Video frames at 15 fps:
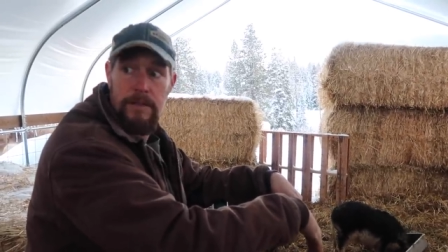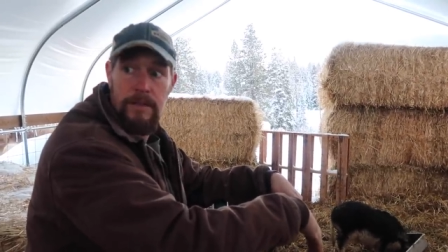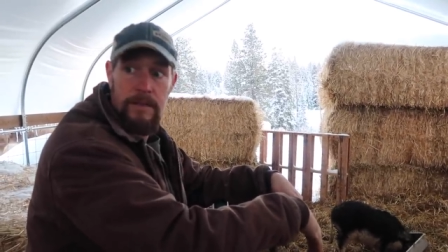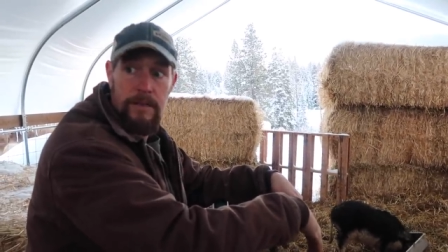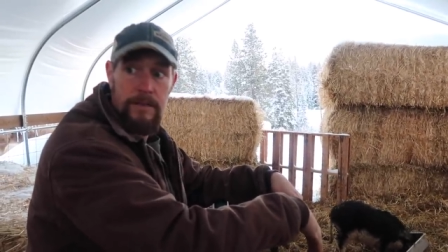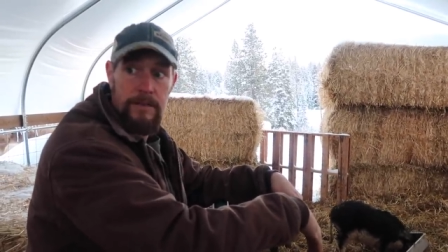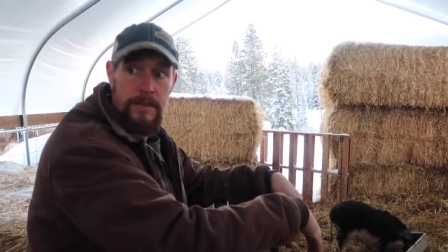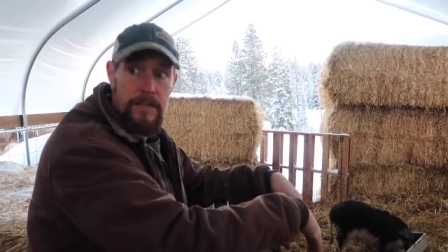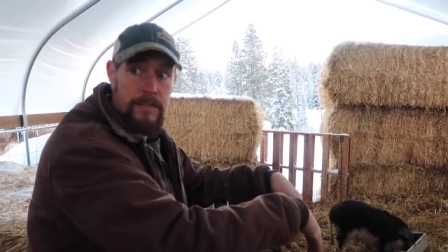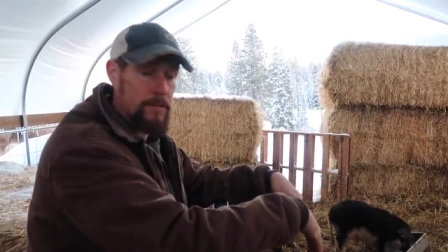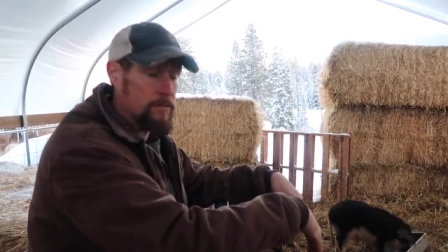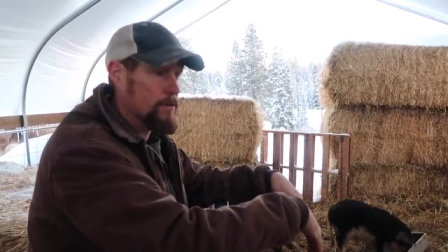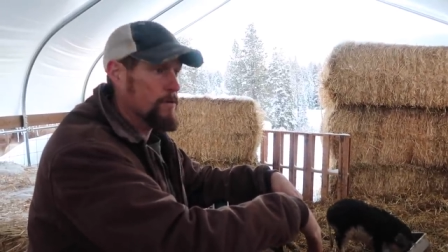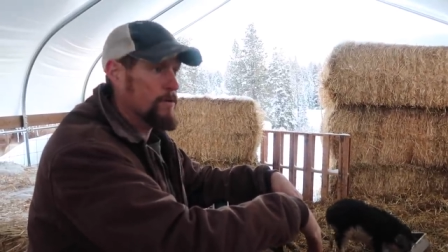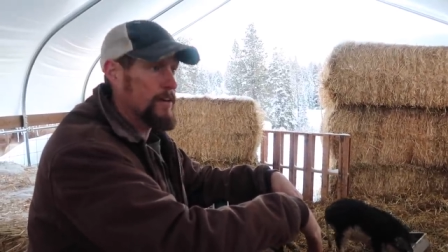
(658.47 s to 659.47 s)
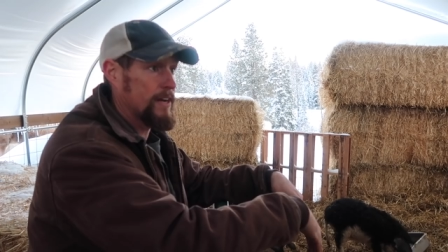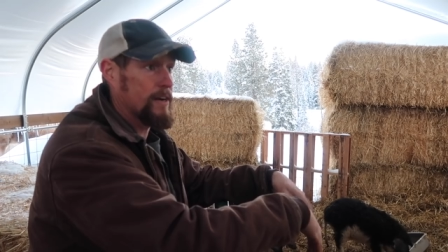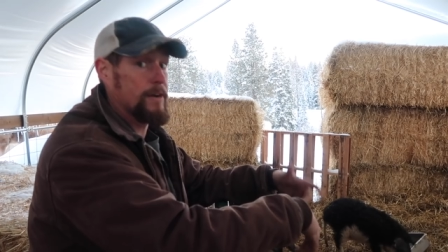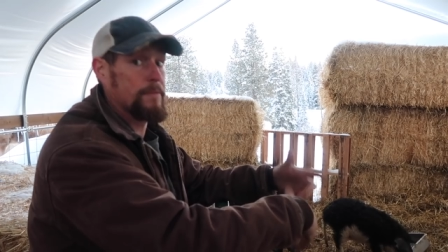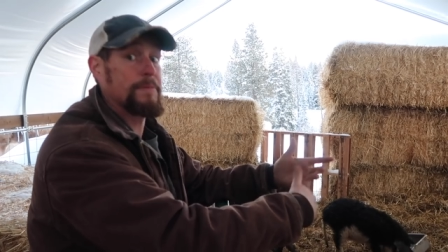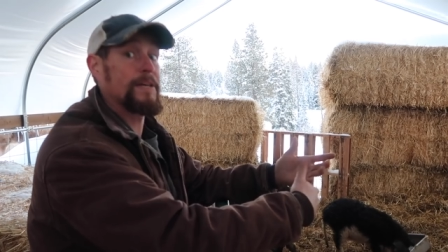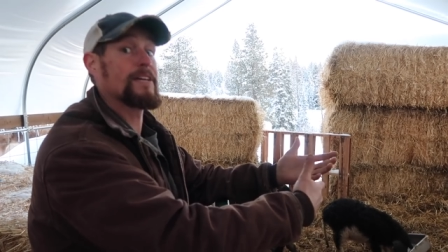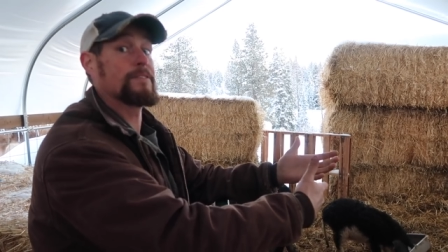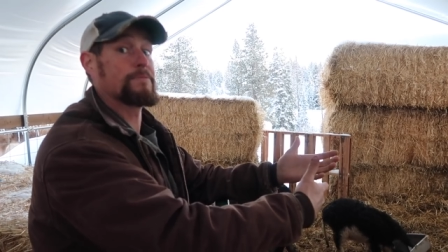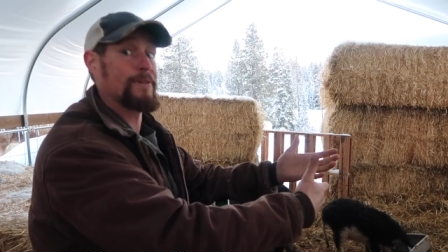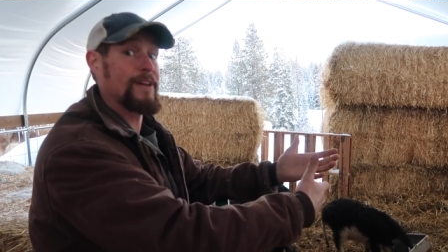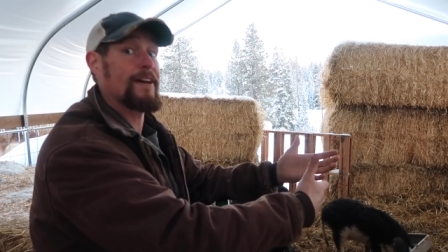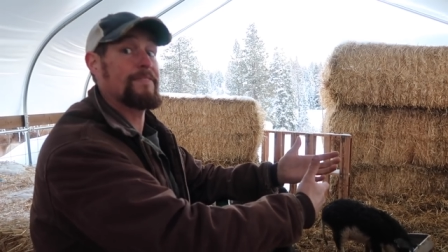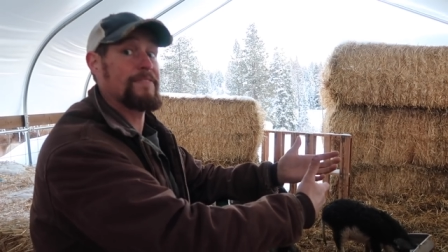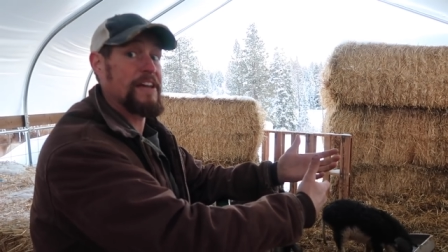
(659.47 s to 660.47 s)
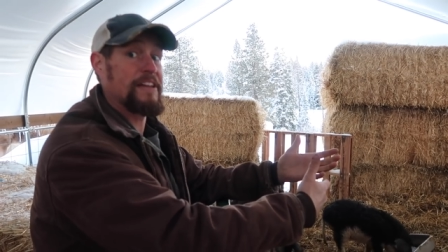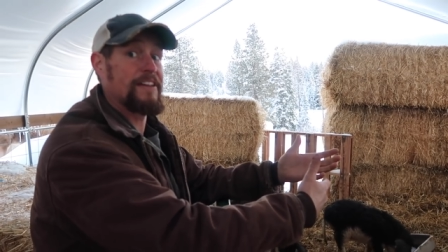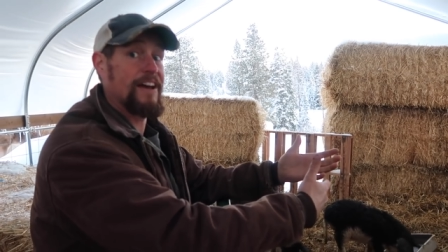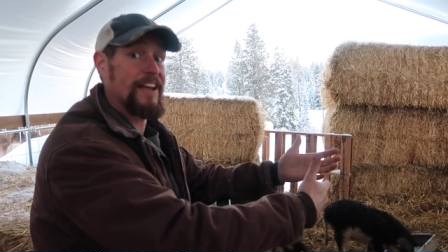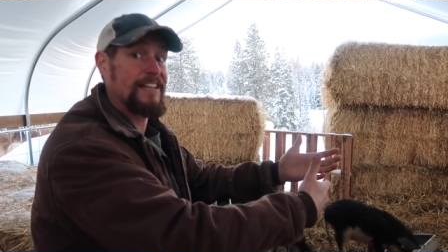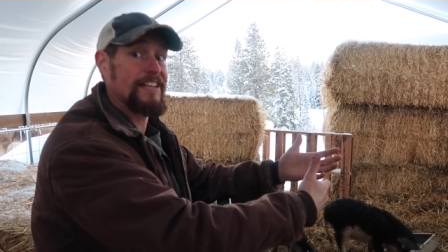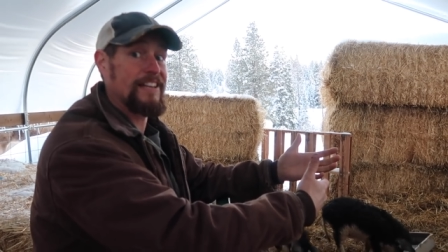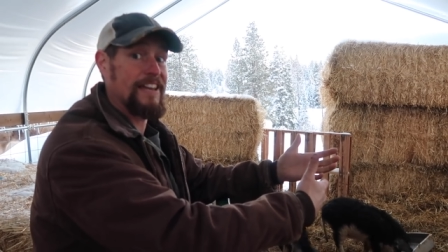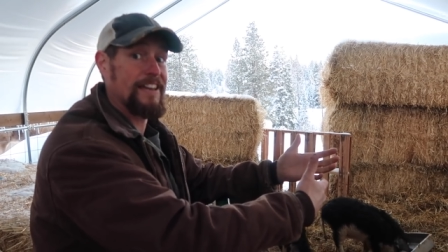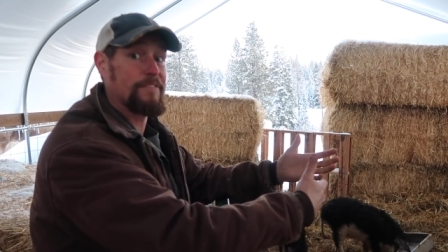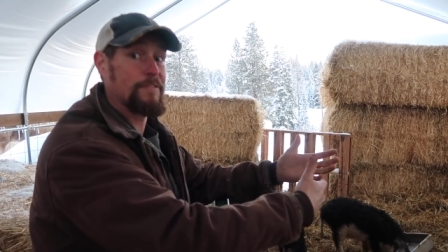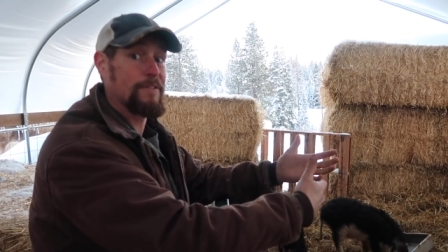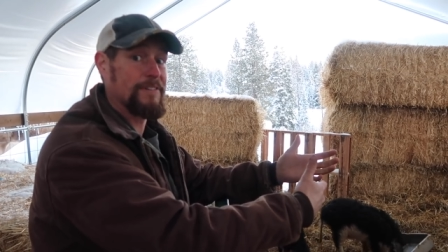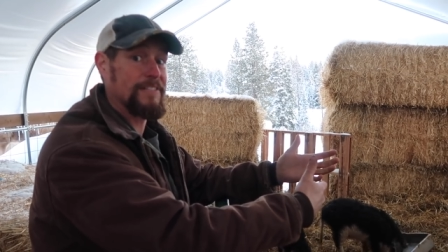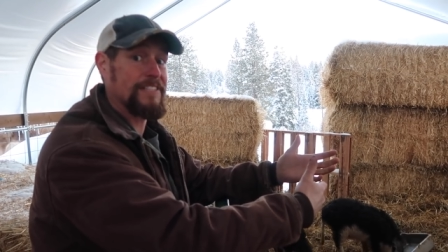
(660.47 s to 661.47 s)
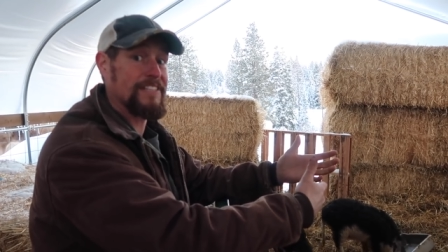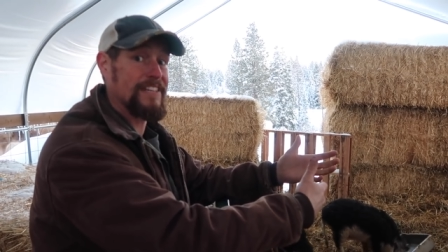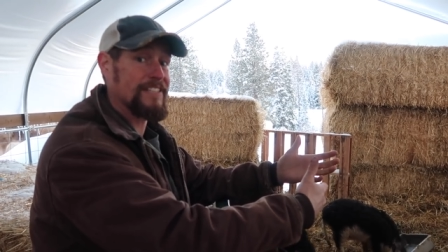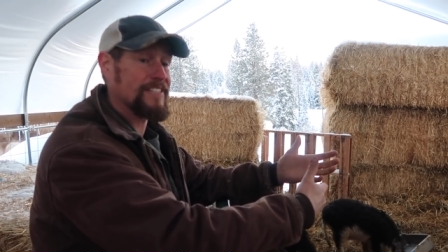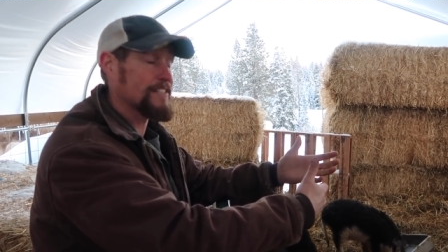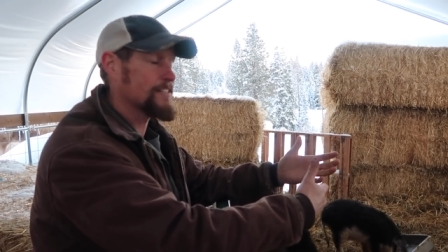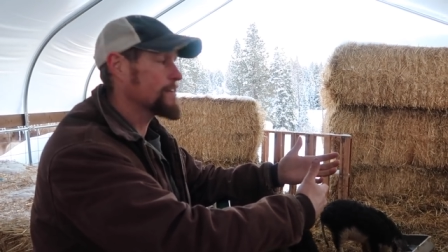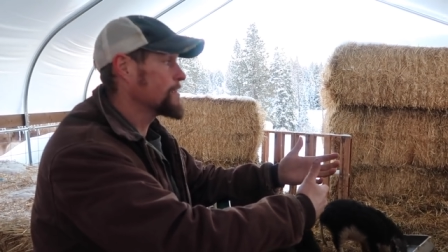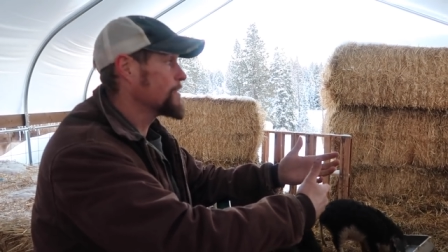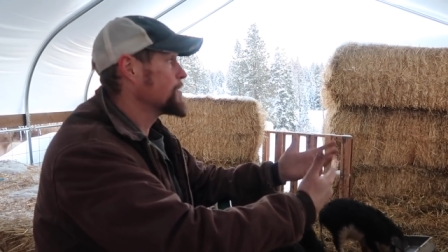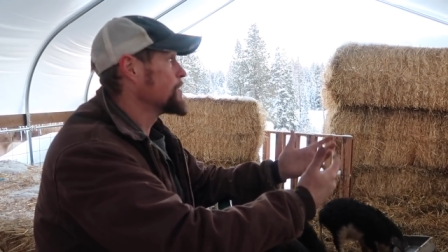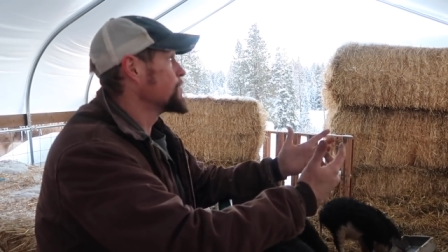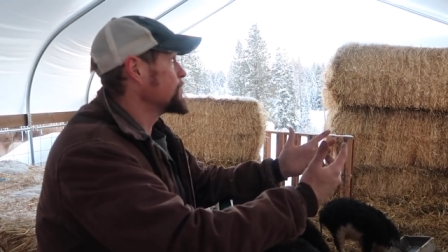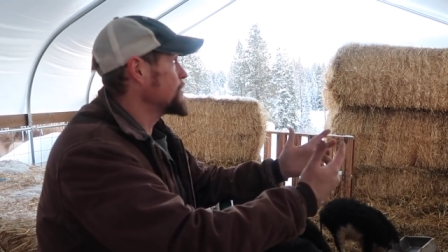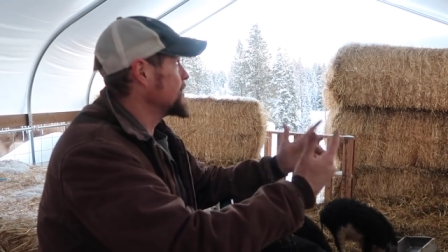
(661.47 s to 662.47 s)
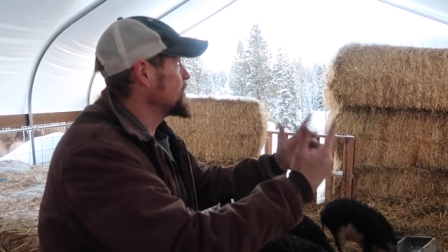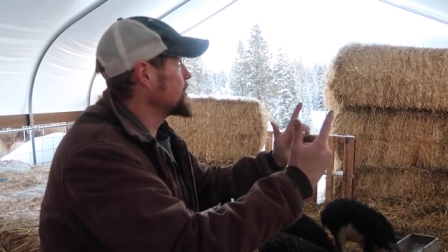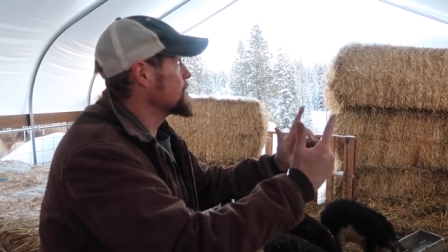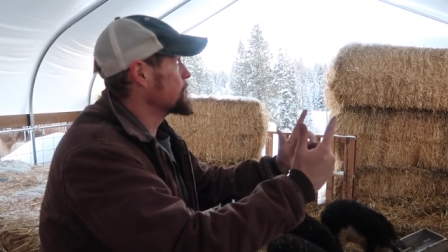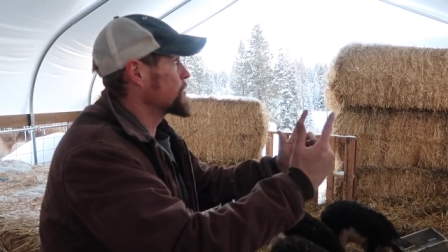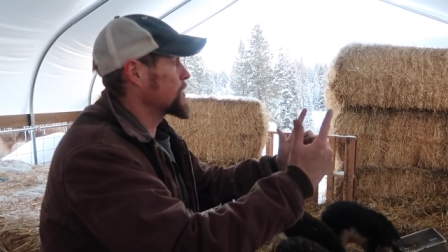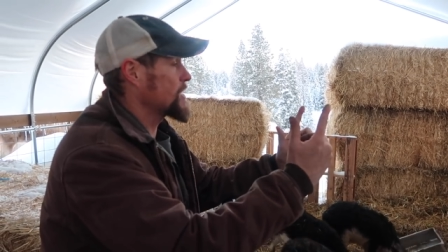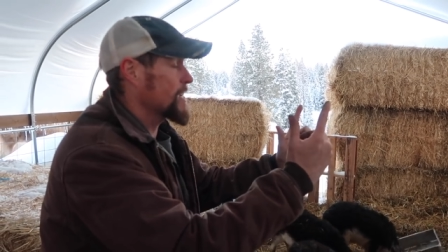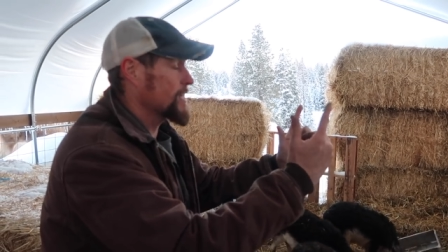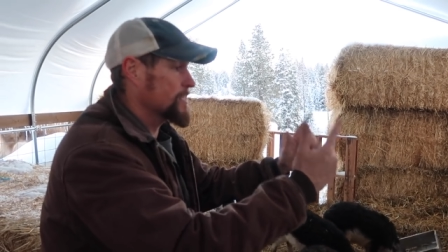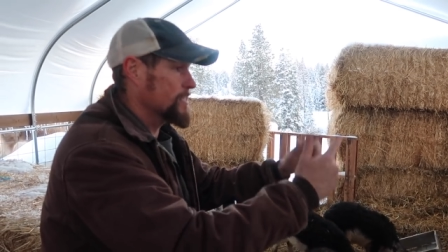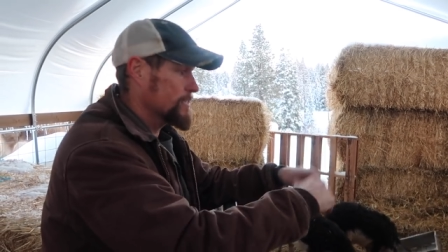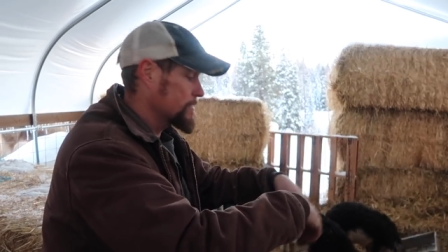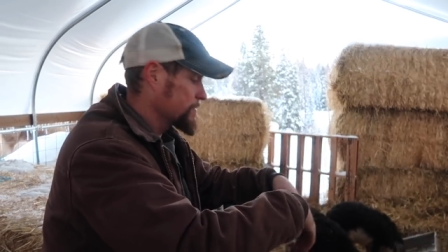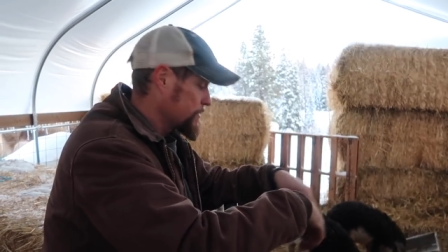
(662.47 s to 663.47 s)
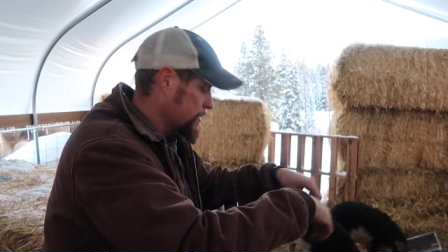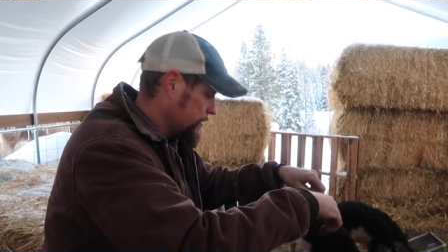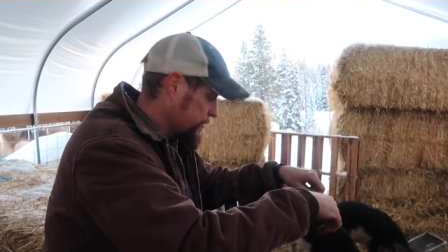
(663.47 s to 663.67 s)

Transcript: a, another growing area because we have that 90 day growing season. We need the protection.